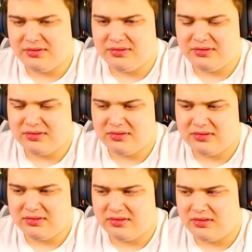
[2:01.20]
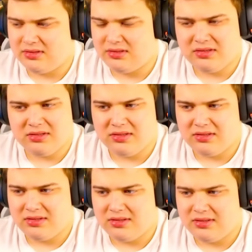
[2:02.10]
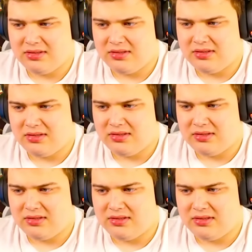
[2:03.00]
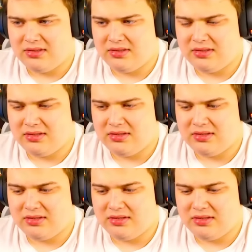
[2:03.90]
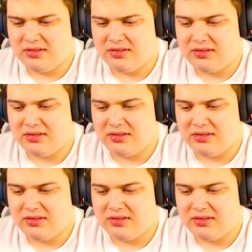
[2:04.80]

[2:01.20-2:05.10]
(silence)